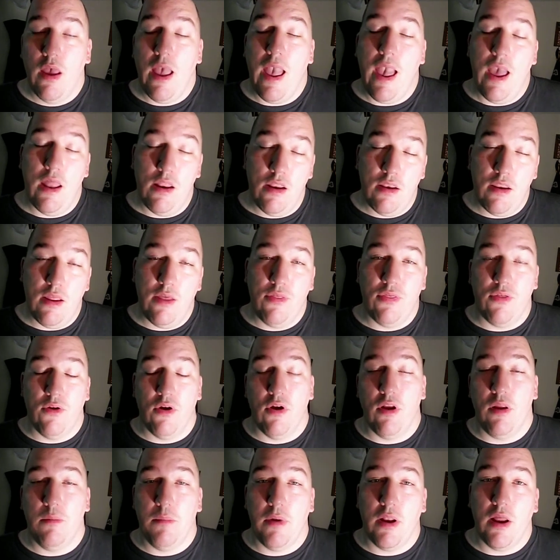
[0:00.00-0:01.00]
and a
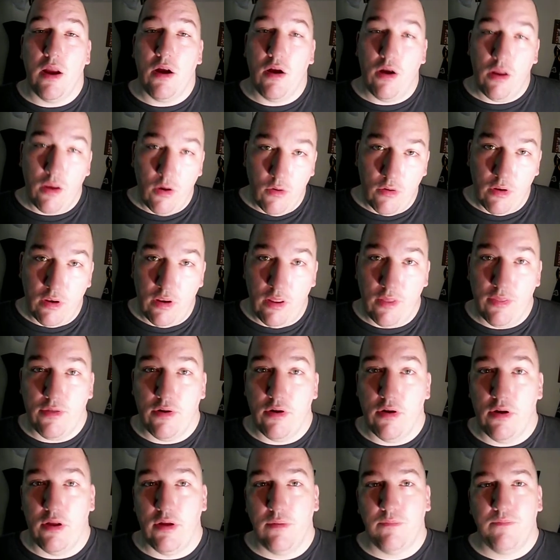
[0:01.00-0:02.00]
d30, but I already own a
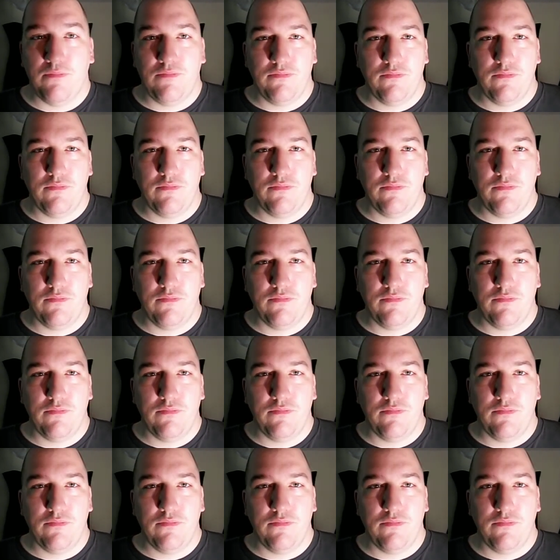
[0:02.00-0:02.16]
d30.